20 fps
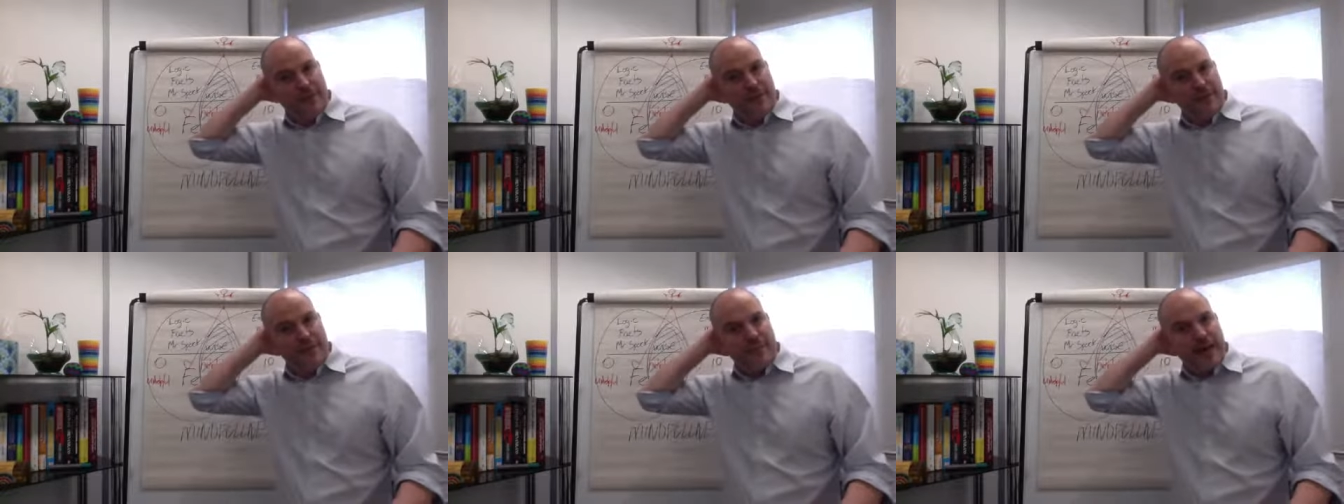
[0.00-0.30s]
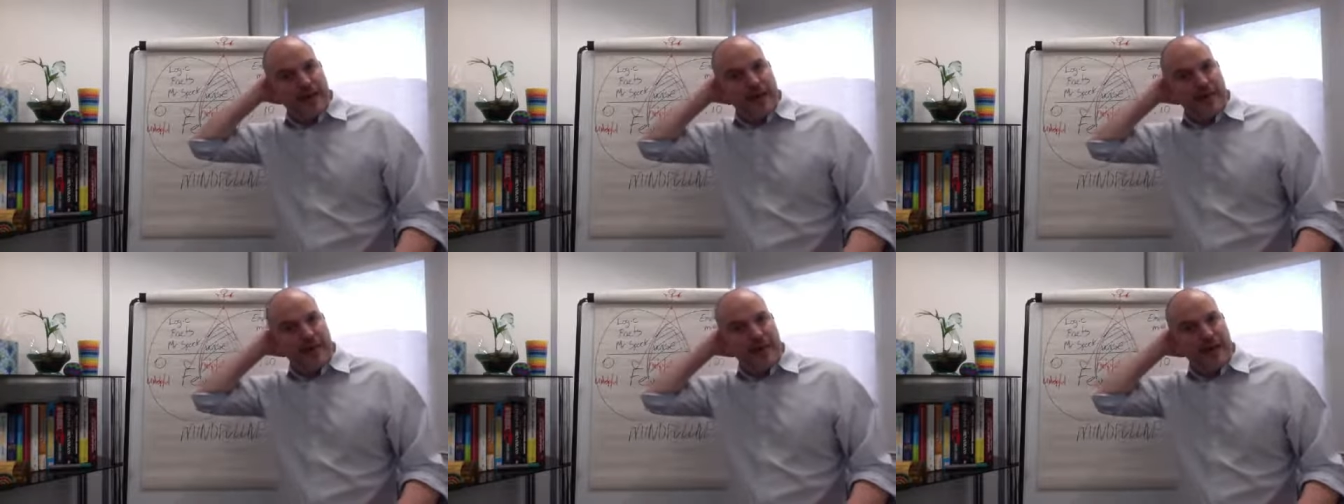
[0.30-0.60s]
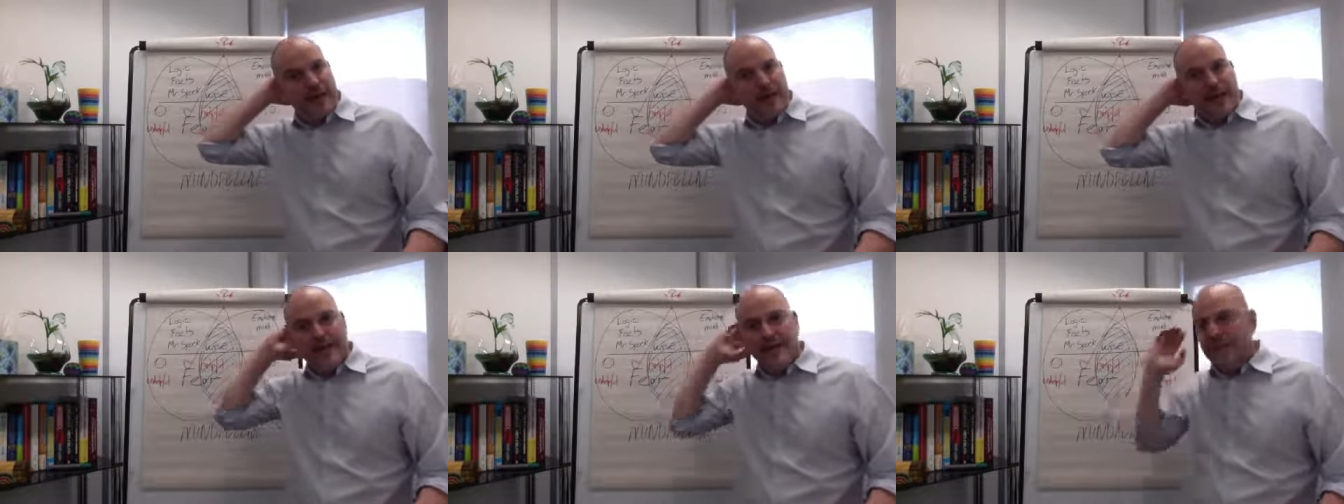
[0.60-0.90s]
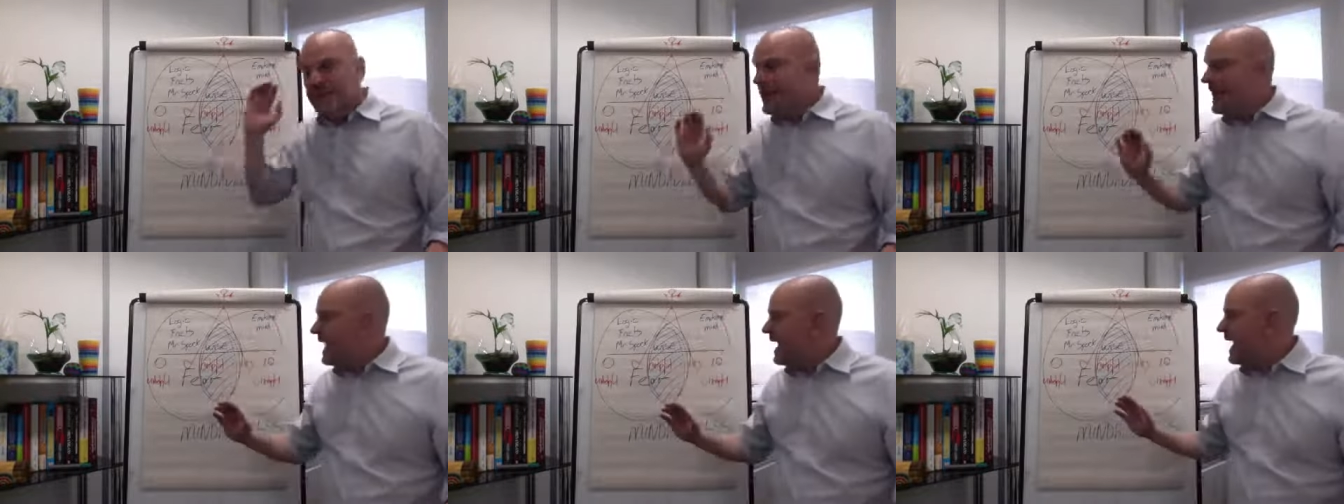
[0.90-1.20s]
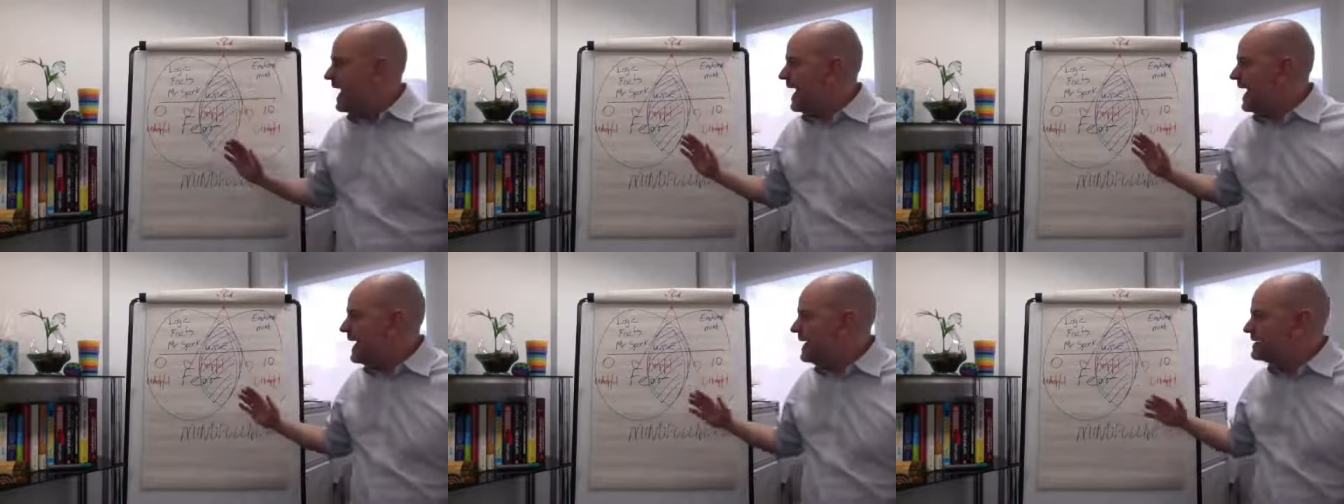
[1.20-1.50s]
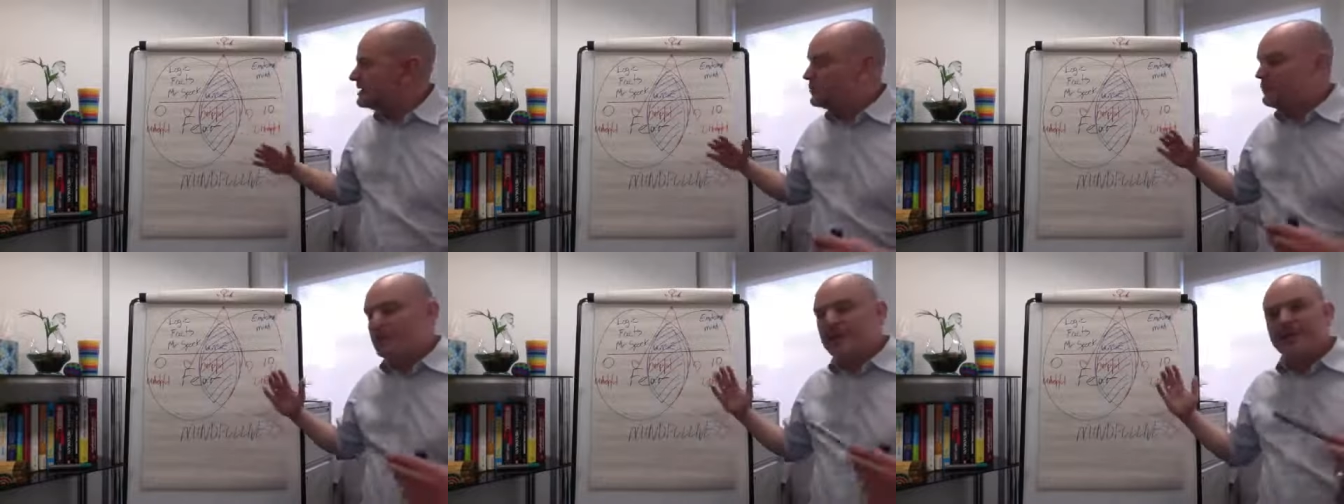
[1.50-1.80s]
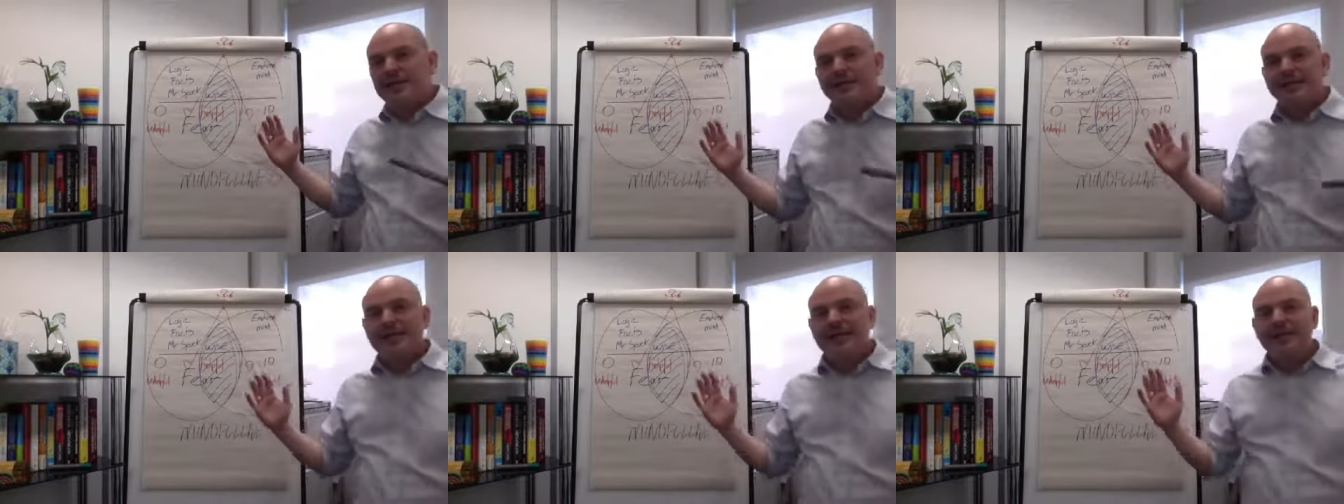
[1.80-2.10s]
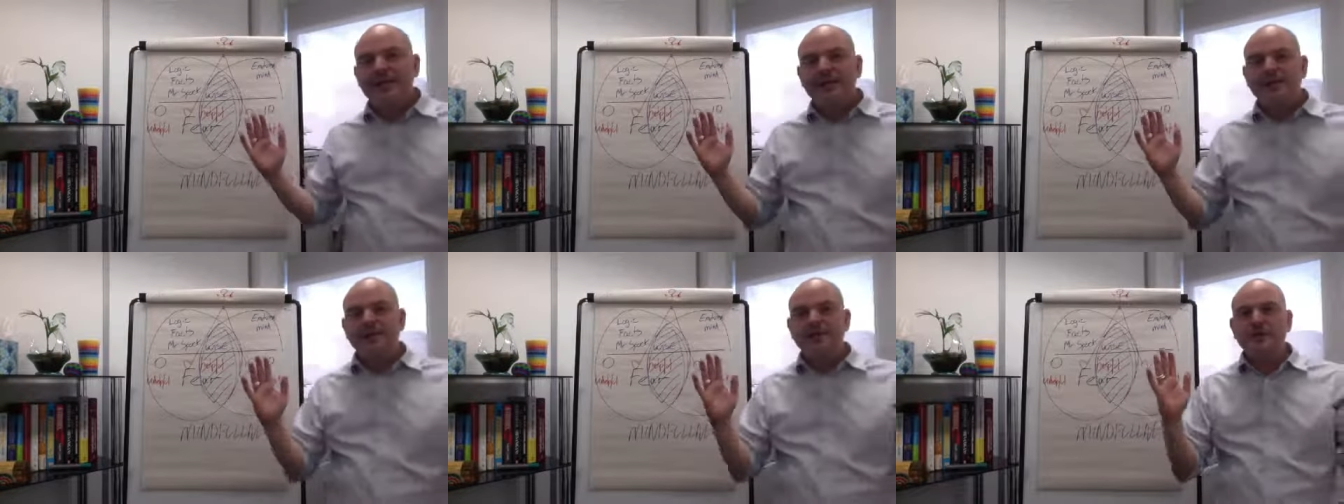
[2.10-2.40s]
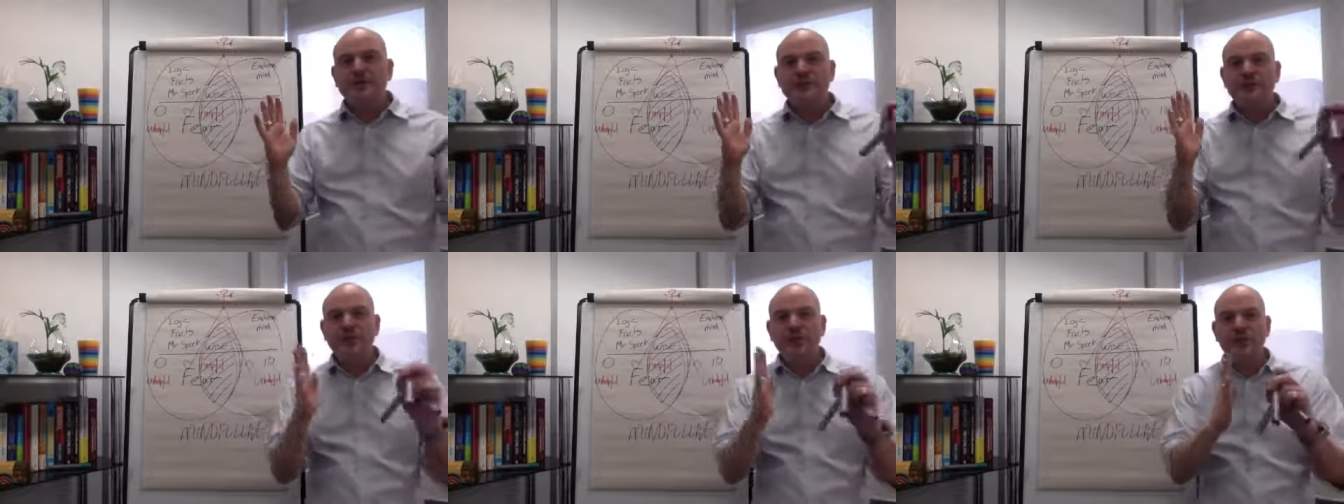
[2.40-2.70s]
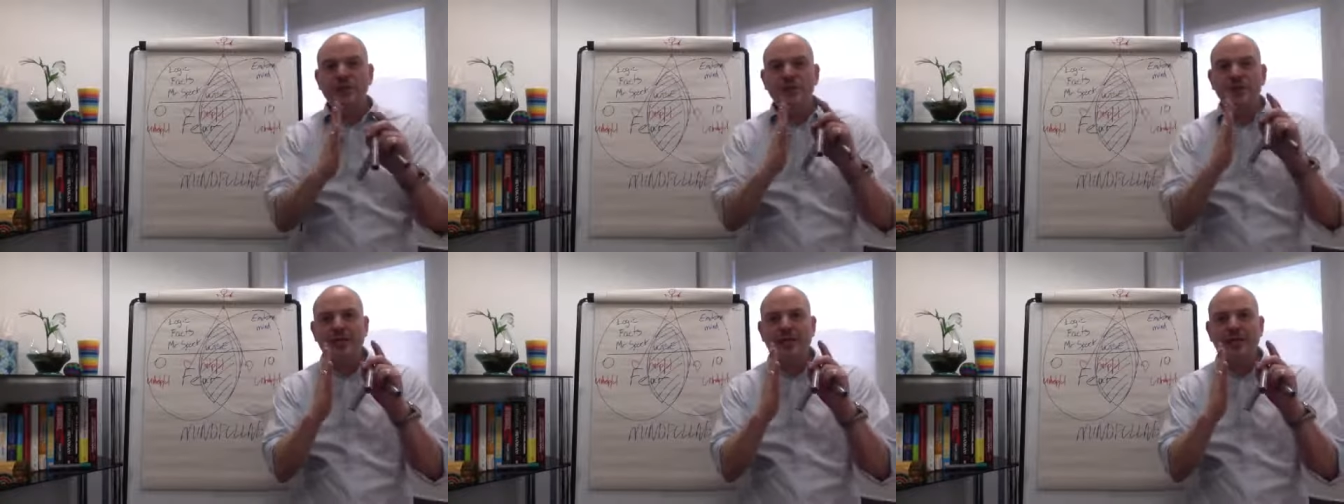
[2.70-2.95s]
at the back there, and we can get those 2